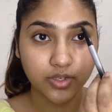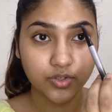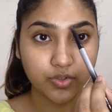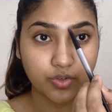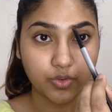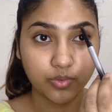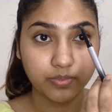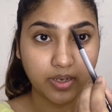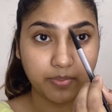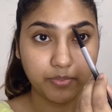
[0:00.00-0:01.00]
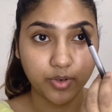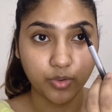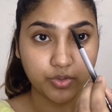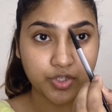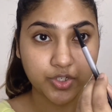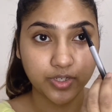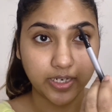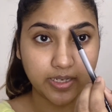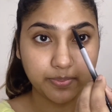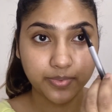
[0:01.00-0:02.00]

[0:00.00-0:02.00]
to know my brow shape.